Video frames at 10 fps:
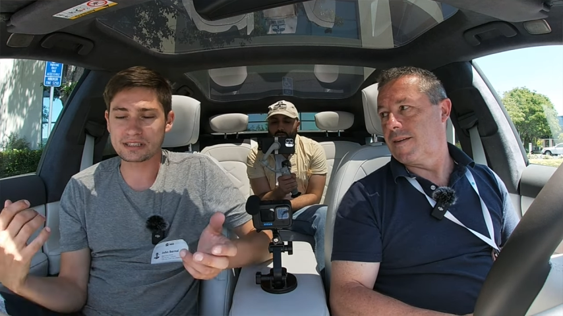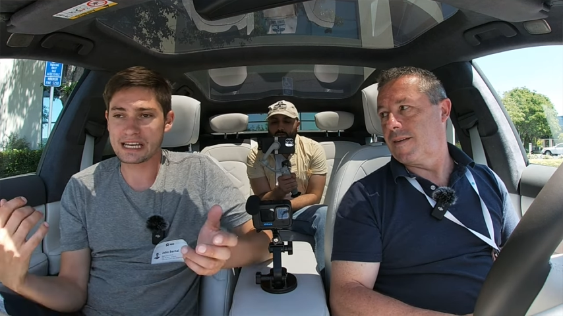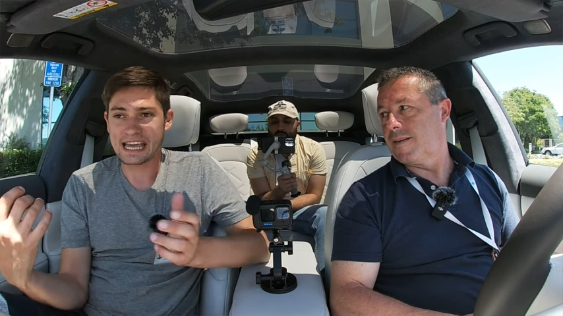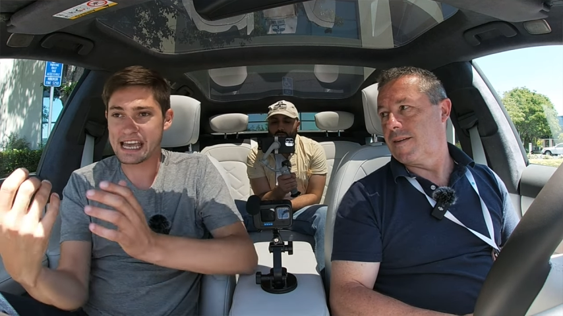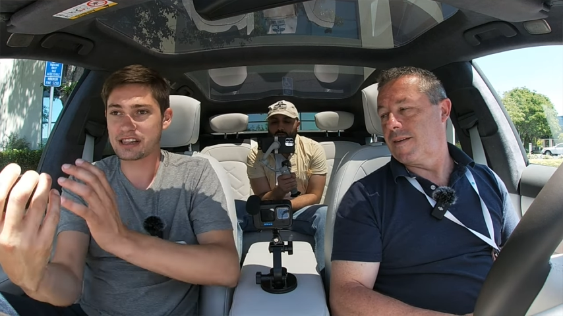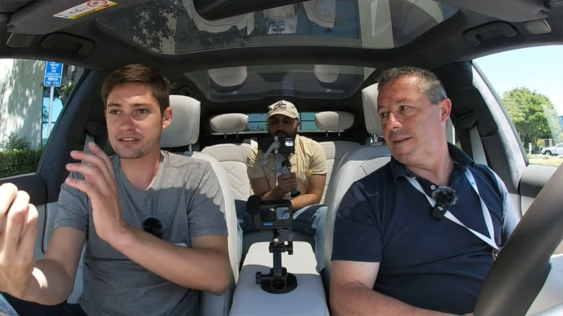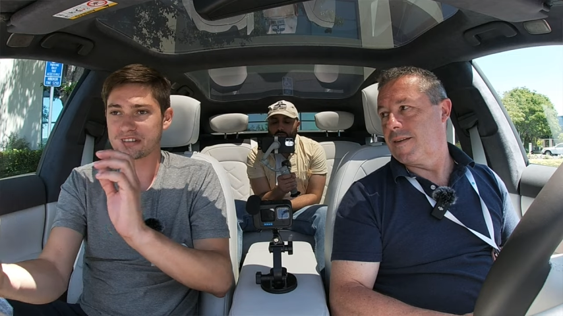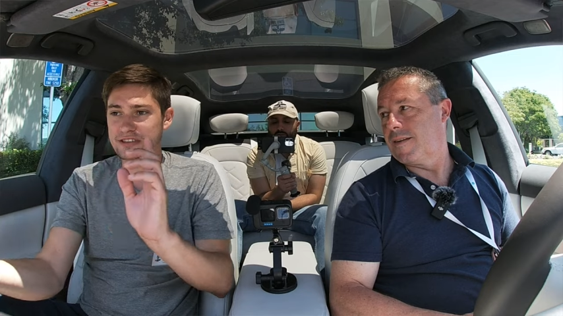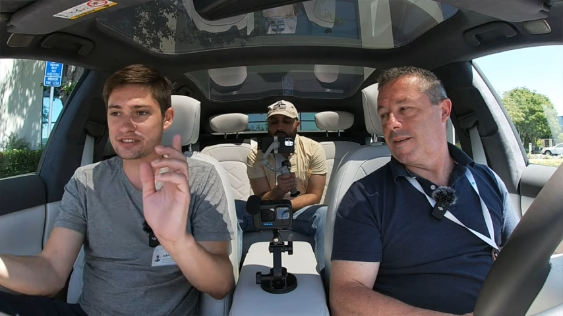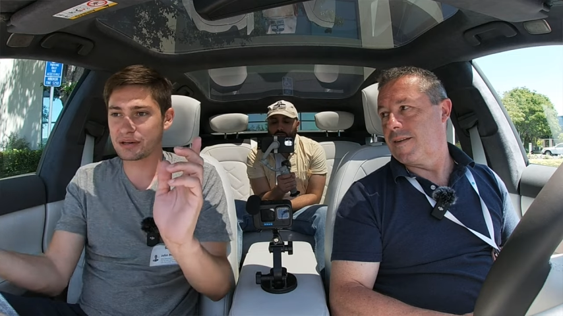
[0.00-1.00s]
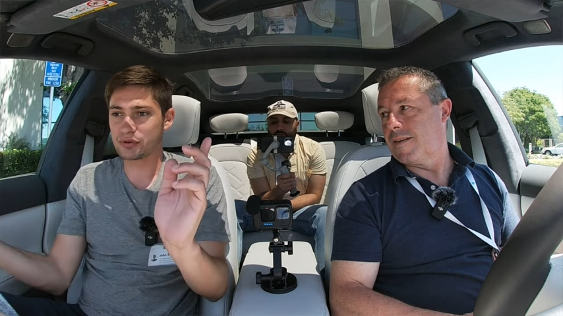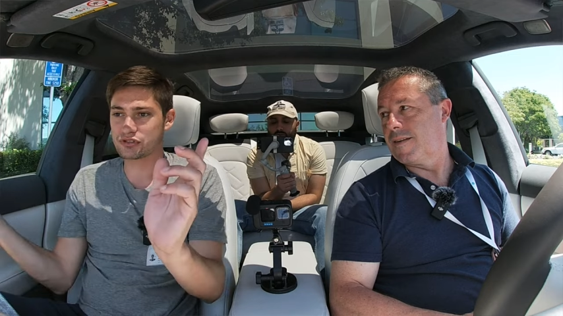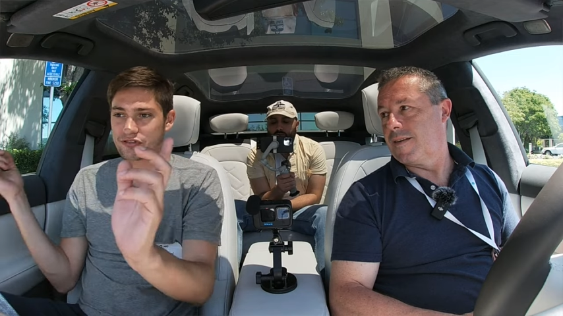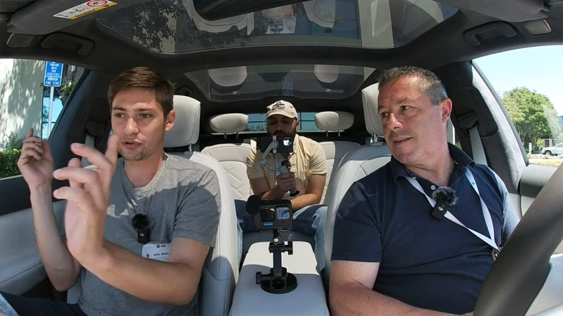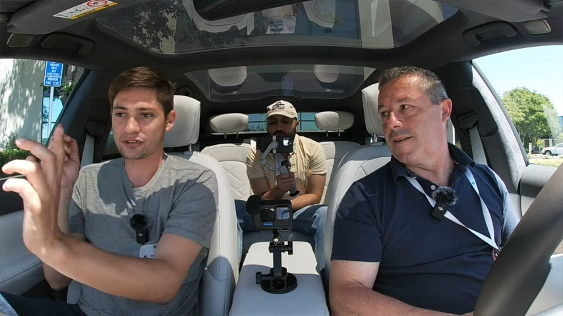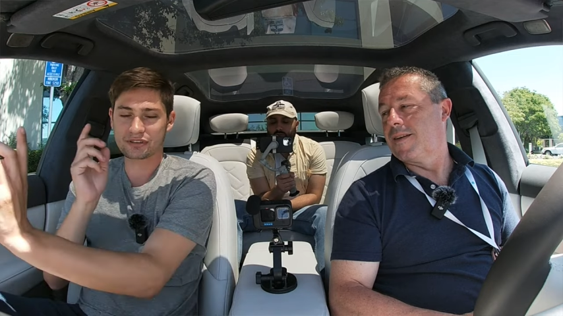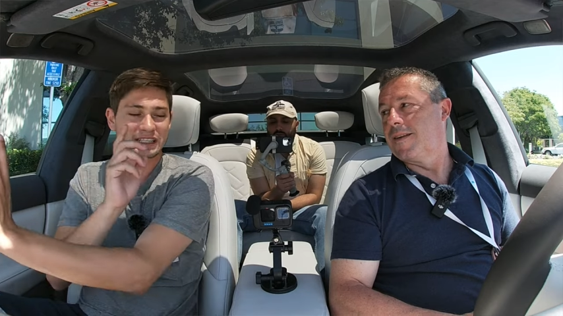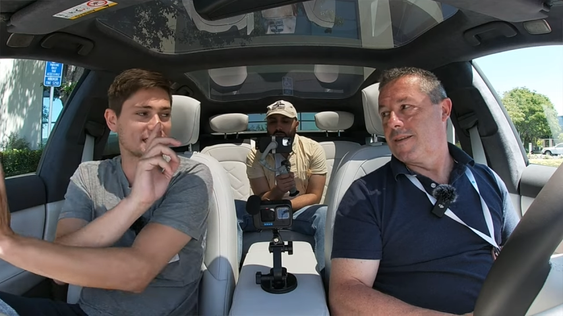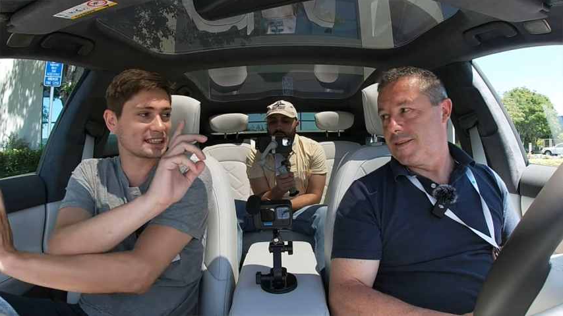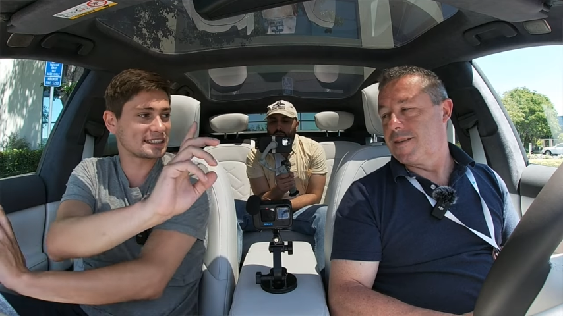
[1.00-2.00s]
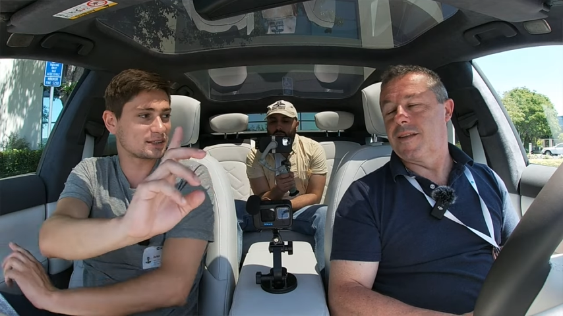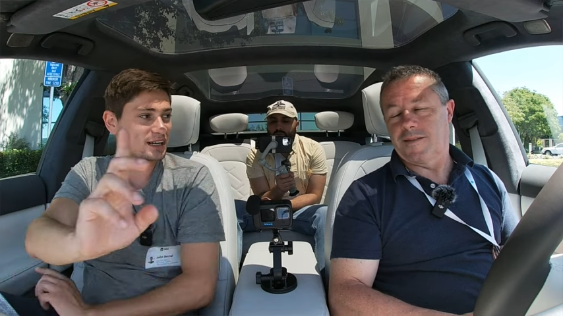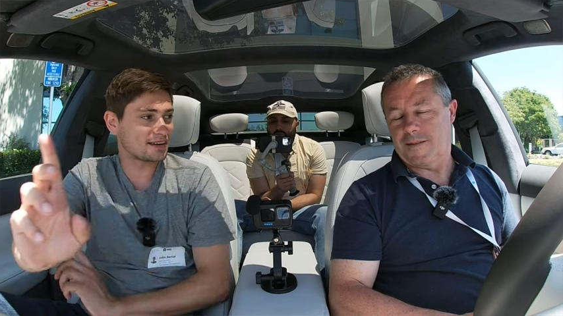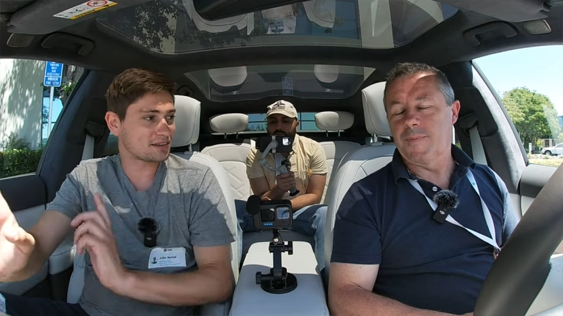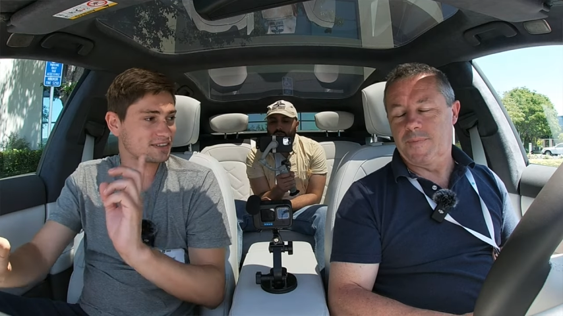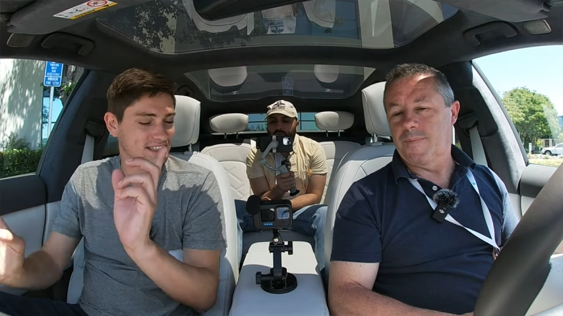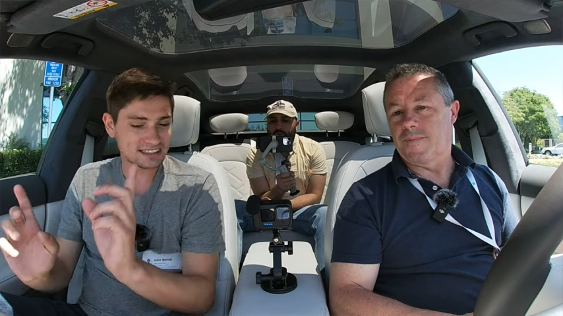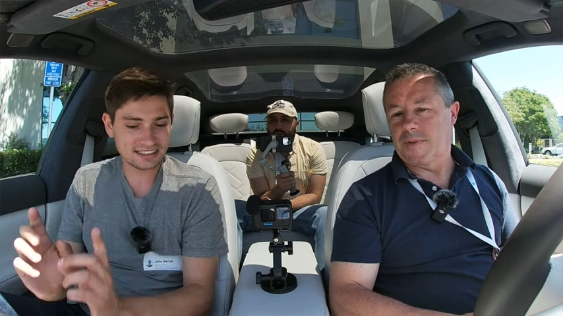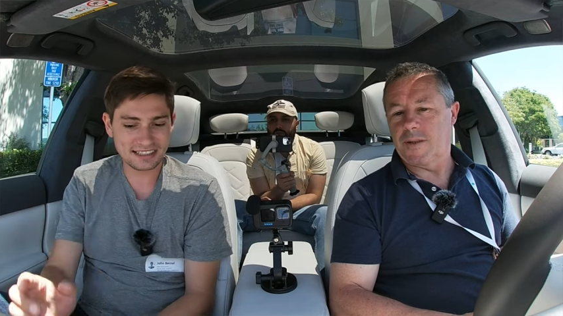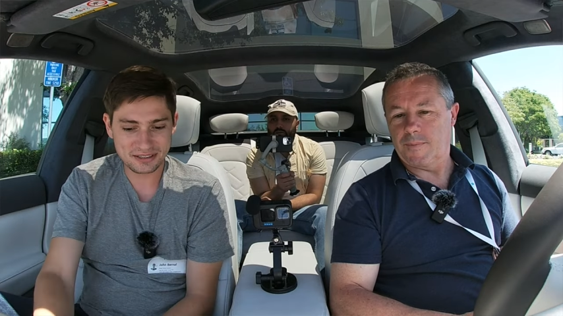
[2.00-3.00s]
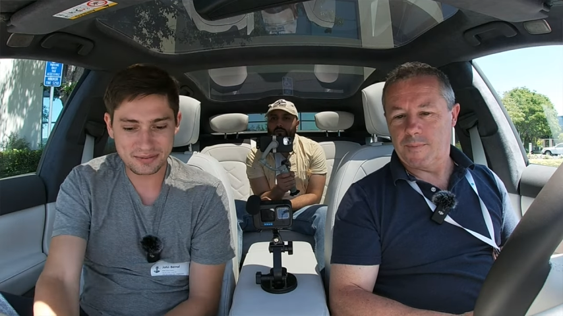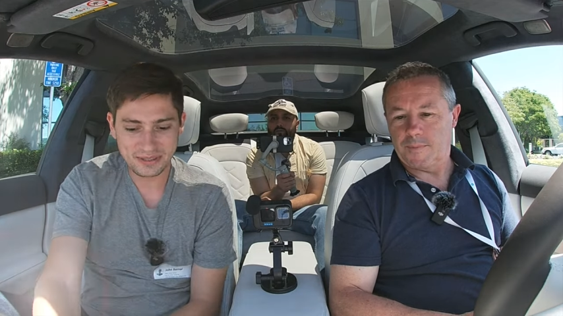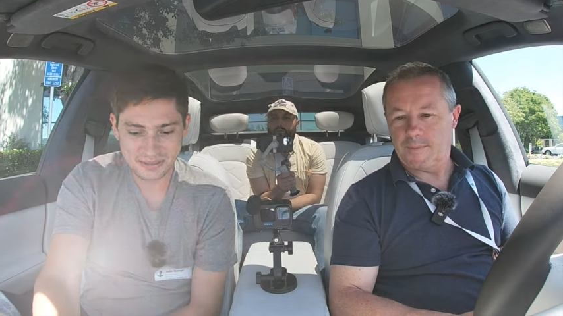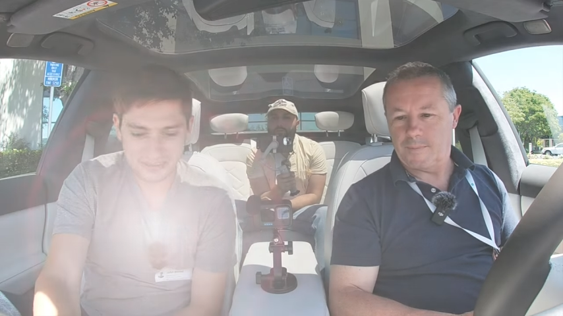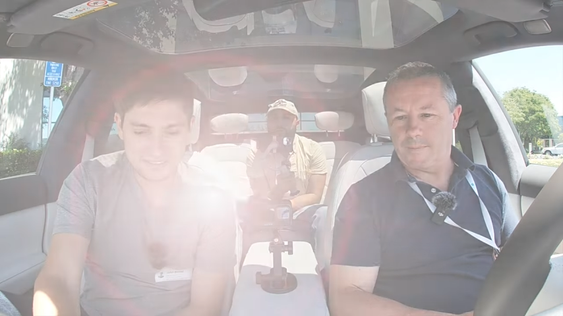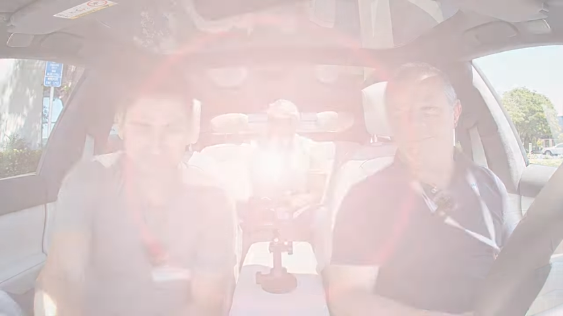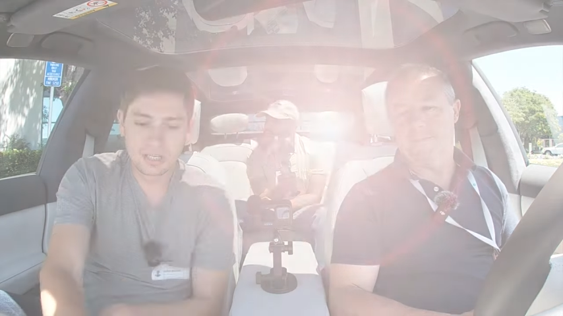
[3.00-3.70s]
Speaker 1: Like it literally feels like it was full 360 yes. around me. That was pretty cool.